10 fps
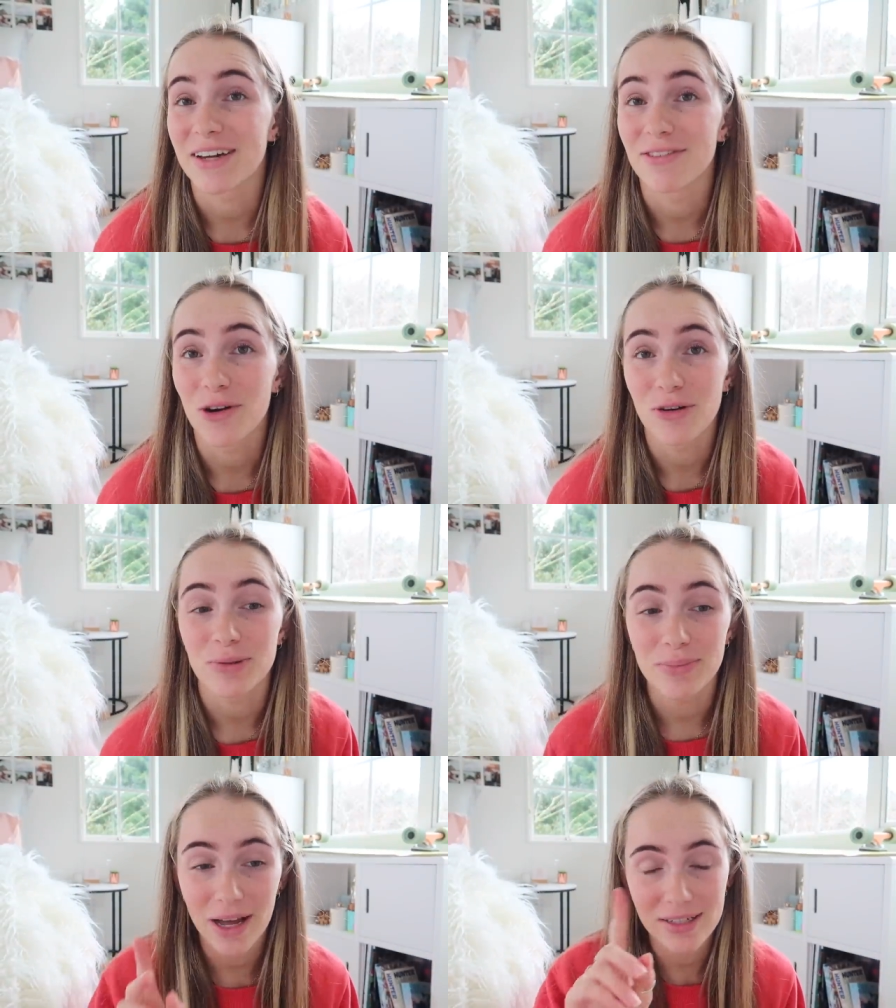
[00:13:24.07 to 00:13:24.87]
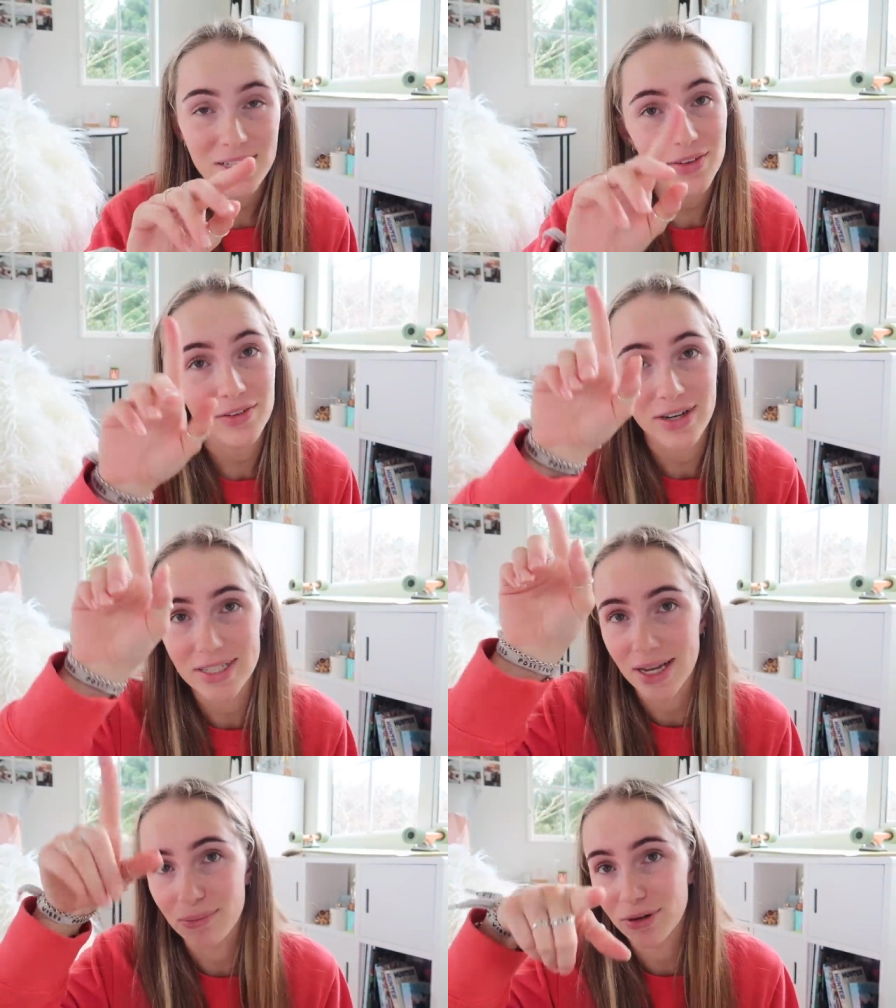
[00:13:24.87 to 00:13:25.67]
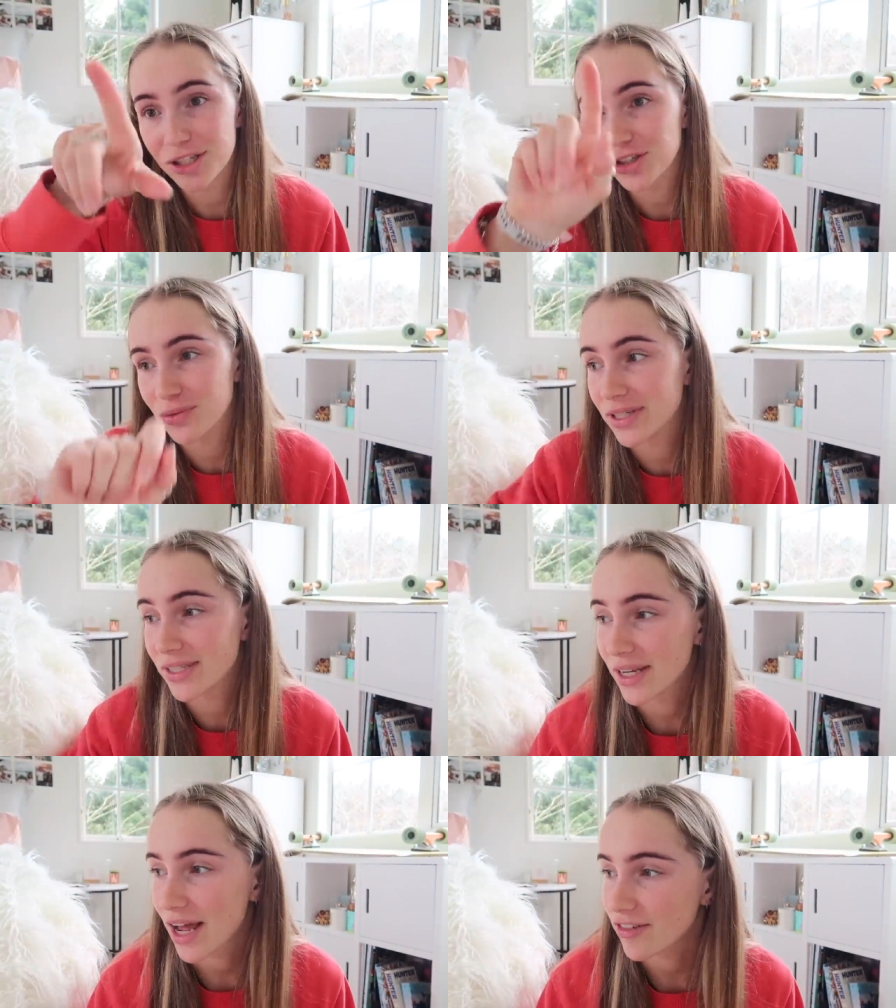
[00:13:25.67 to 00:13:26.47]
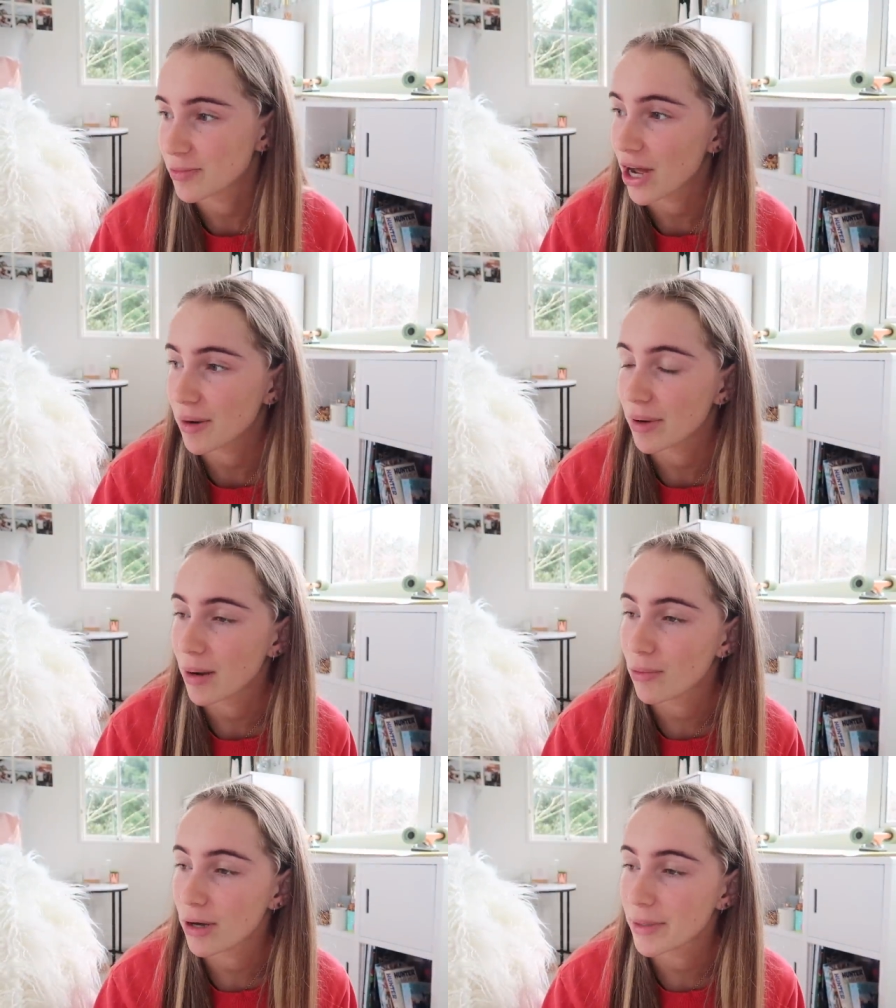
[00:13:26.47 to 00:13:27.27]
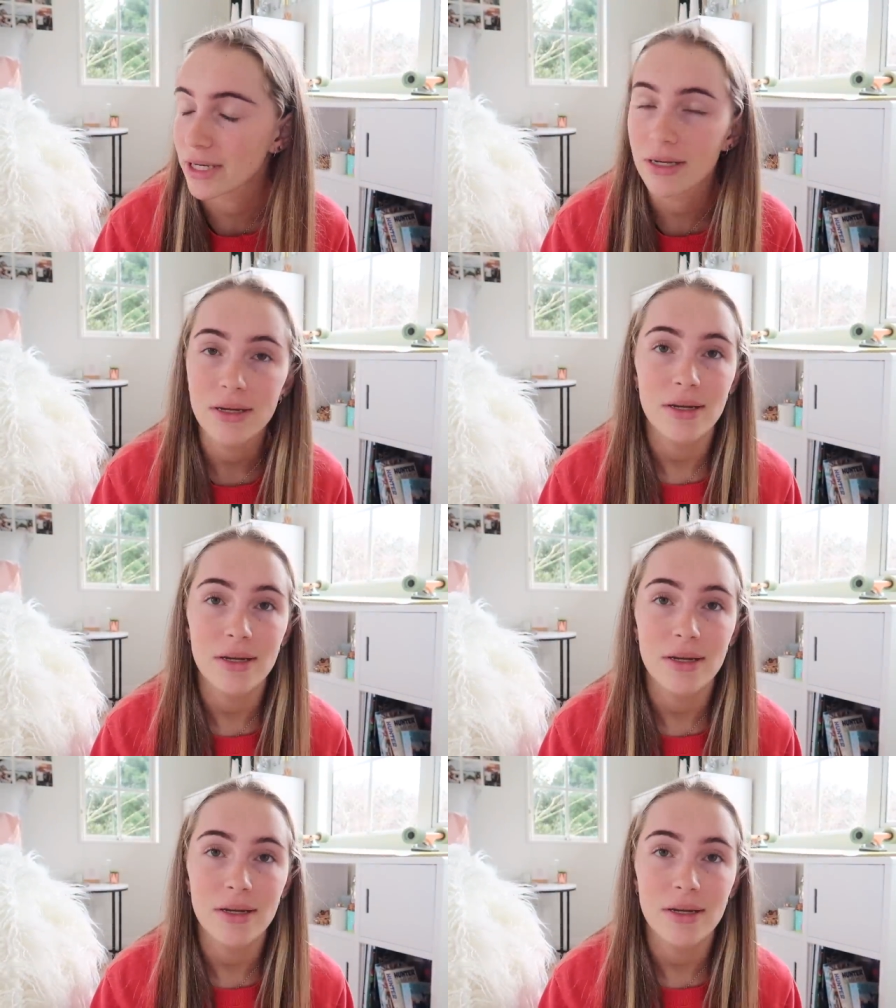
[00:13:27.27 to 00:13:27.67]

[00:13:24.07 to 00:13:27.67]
I vlogged, but to give you a rundown, I'm pretty sure it was yesterday after my eyebrow appointment.